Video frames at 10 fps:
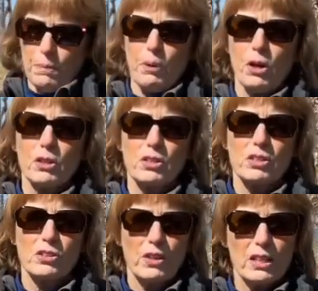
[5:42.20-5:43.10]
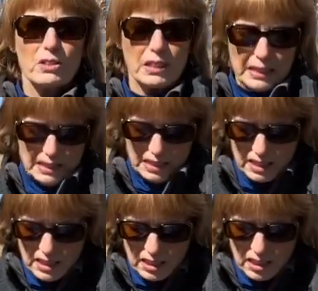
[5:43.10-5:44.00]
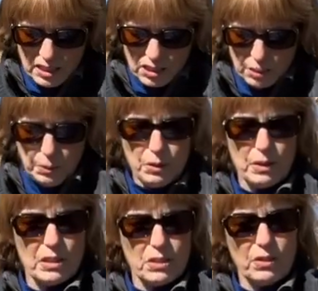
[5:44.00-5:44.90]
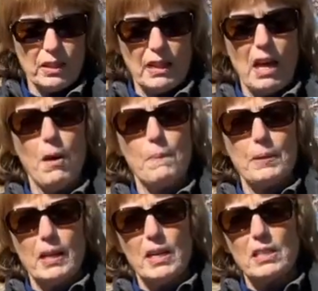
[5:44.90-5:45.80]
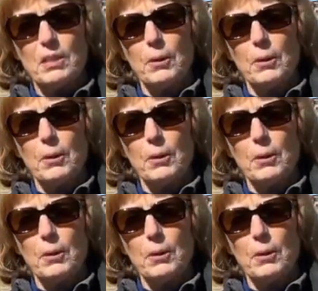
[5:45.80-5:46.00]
parks, trails can assist his community is really helping us.